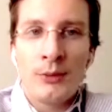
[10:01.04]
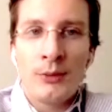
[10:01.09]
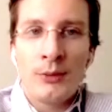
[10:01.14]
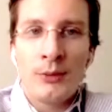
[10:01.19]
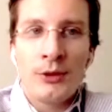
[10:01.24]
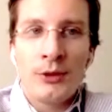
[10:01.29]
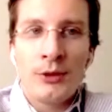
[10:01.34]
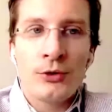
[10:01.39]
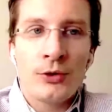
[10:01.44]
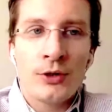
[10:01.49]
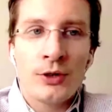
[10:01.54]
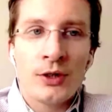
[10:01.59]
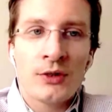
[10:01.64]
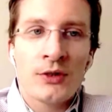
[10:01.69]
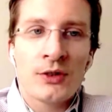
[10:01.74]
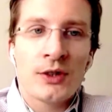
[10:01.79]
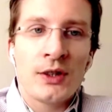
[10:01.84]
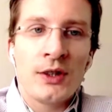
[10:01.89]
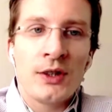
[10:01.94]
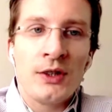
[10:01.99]
we do
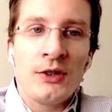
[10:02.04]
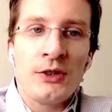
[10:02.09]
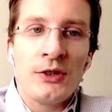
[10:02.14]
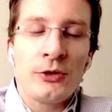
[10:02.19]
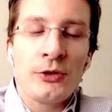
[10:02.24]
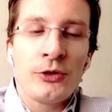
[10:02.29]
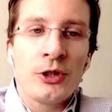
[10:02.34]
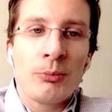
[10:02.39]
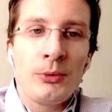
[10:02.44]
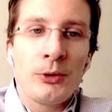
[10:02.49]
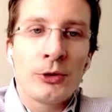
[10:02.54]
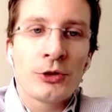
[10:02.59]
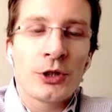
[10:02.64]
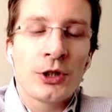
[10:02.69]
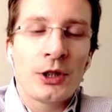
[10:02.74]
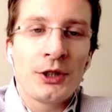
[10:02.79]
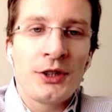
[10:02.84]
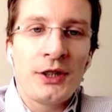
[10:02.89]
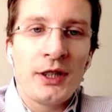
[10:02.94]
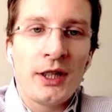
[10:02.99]
this is using
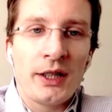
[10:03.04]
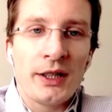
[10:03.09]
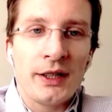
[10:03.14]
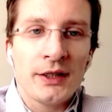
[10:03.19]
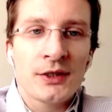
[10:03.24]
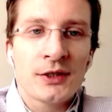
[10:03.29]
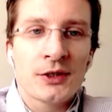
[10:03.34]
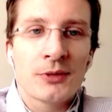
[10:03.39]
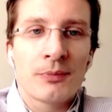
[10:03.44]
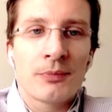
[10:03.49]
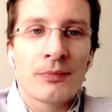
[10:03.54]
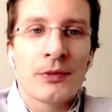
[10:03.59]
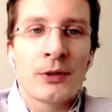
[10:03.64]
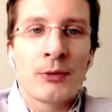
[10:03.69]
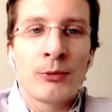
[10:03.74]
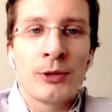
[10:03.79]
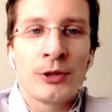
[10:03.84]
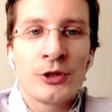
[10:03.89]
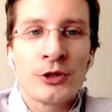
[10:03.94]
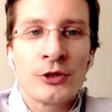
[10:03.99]
mutual TLS,
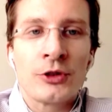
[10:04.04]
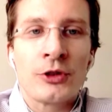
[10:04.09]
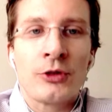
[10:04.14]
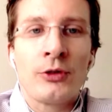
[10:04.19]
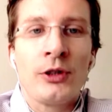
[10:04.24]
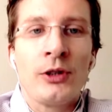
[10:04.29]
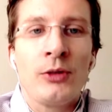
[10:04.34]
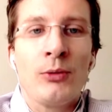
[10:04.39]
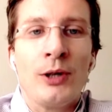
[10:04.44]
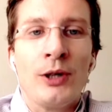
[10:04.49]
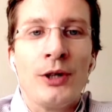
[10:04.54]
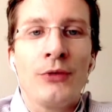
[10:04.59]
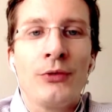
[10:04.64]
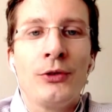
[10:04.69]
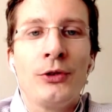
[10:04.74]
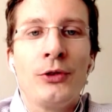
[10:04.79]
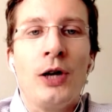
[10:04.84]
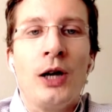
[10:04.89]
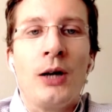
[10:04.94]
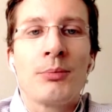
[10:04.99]
which is only one of
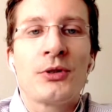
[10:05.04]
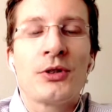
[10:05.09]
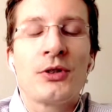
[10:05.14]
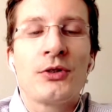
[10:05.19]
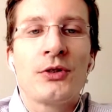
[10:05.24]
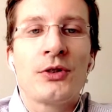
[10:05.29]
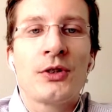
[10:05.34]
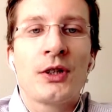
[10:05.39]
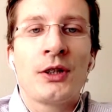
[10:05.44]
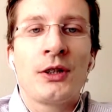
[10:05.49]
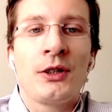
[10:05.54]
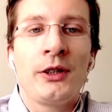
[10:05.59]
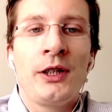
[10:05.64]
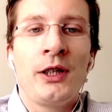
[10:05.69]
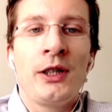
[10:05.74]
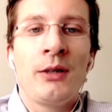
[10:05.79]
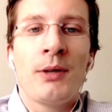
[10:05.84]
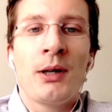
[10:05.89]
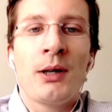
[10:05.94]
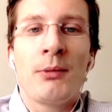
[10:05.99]
two options. Uh,
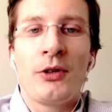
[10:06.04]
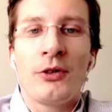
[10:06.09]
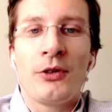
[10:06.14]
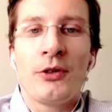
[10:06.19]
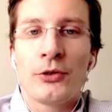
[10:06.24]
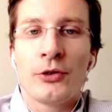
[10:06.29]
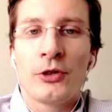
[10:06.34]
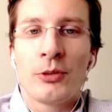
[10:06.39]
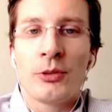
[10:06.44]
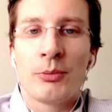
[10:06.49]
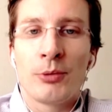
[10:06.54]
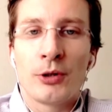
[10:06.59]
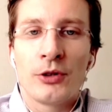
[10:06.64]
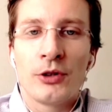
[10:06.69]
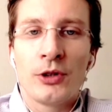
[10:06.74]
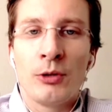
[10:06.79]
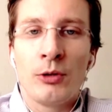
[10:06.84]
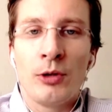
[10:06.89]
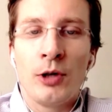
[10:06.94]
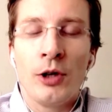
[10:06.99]
EMM also supports
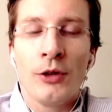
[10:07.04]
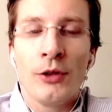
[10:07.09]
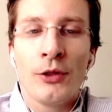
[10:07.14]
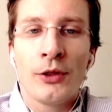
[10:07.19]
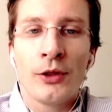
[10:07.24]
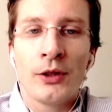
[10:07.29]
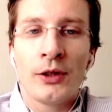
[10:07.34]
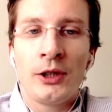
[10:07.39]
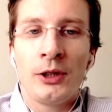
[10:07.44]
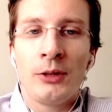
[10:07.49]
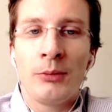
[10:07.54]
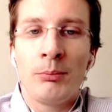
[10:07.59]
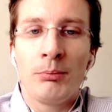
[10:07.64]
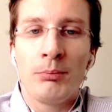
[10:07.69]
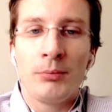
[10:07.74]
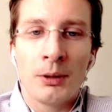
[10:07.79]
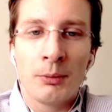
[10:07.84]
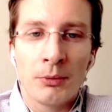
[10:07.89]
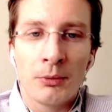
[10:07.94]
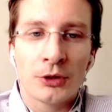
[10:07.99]
OAuth. Um,
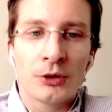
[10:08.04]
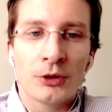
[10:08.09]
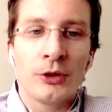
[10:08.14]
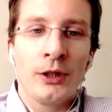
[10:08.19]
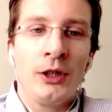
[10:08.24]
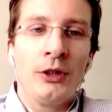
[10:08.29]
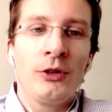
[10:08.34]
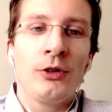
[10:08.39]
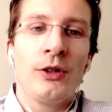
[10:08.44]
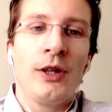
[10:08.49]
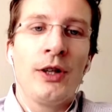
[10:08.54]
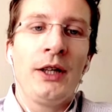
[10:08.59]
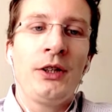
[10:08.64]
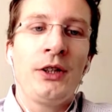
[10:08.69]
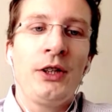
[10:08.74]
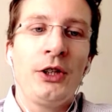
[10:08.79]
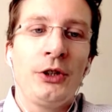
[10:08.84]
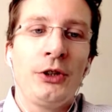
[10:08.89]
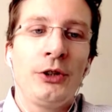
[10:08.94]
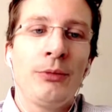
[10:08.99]
I'm not going into that
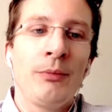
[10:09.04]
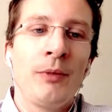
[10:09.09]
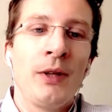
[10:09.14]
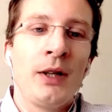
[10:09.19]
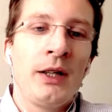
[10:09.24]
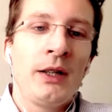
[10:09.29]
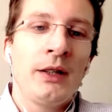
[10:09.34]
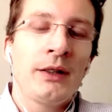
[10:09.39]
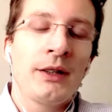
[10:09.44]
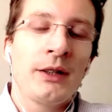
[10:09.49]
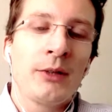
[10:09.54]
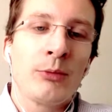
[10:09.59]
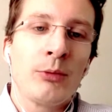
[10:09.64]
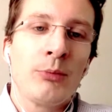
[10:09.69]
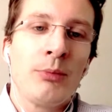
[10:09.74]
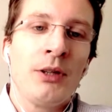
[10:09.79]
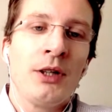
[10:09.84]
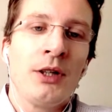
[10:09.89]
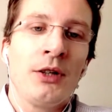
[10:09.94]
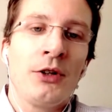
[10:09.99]
here. That
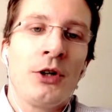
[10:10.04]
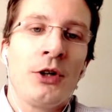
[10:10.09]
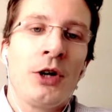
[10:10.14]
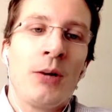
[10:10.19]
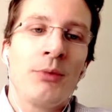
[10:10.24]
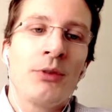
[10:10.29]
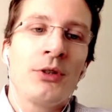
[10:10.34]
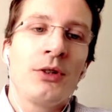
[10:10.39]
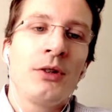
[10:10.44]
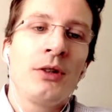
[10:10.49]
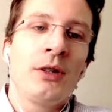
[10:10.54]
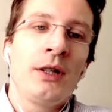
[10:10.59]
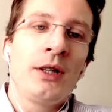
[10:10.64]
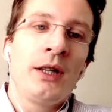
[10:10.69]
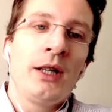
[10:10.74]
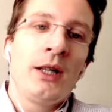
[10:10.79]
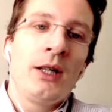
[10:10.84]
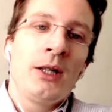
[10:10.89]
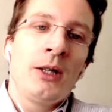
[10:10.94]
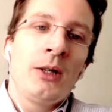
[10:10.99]
would be another option.
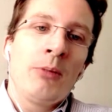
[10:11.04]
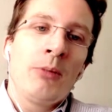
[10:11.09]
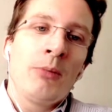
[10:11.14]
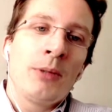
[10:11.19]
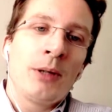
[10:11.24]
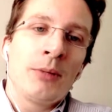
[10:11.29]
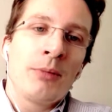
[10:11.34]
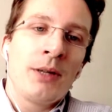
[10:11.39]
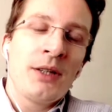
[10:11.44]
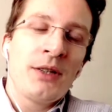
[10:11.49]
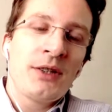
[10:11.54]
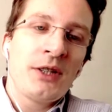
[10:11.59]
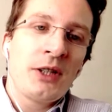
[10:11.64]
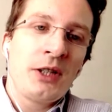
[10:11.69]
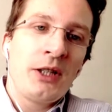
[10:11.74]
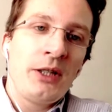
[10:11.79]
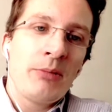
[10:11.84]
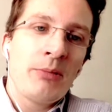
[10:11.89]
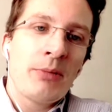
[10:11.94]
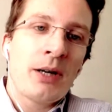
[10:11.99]
But
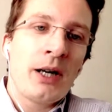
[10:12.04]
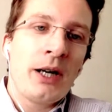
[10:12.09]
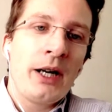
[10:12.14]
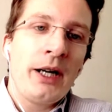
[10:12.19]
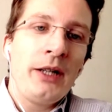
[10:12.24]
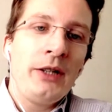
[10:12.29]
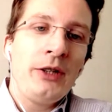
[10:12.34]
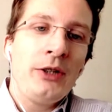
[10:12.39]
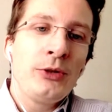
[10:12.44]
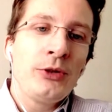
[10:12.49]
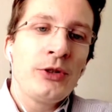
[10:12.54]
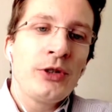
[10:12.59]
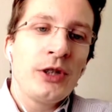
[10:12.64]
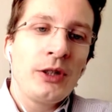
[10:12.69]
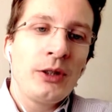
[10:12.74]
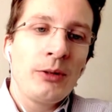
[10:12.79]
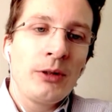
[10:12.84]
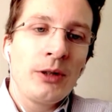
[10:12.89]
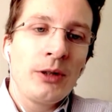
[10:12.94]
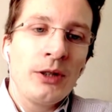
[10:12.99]
basically, by
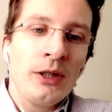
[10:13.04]
using